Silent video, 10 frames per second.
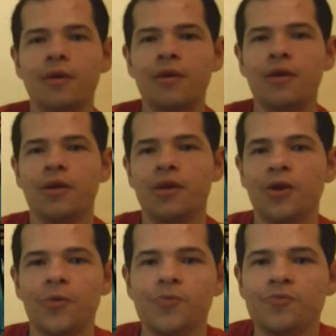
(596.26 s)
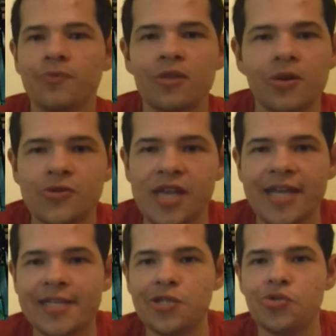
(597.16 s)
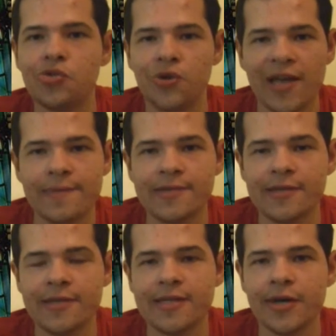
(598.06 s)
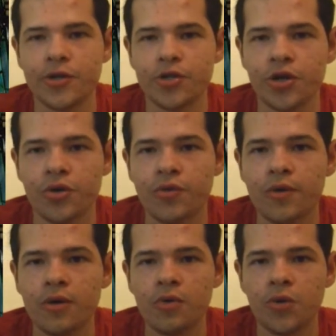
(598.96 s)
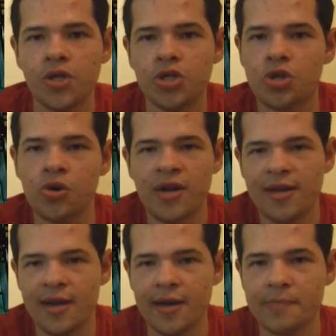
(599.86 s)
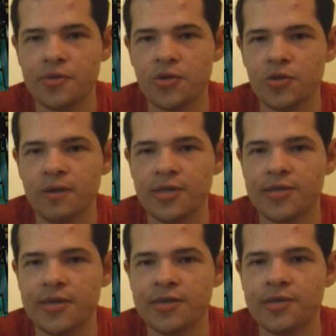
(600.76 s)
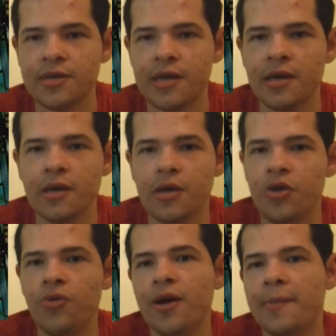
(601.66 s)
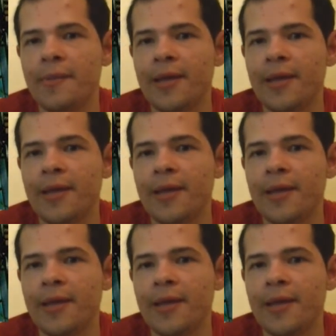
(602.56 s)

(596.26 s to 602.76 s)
you know, there's 18 total games in the entire show, which 39 episodes makes sense. Like, you don't want to